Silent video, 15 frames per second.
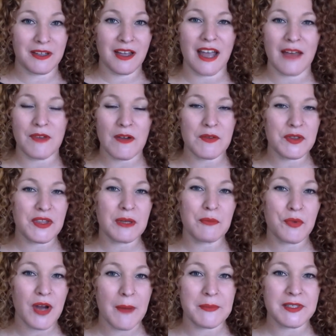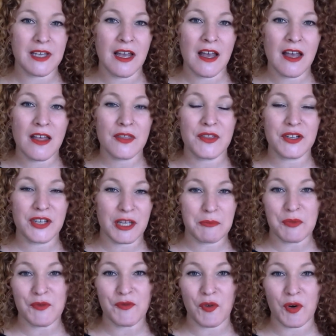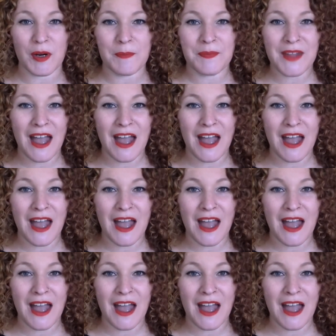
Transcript: Have everything prepped the night before.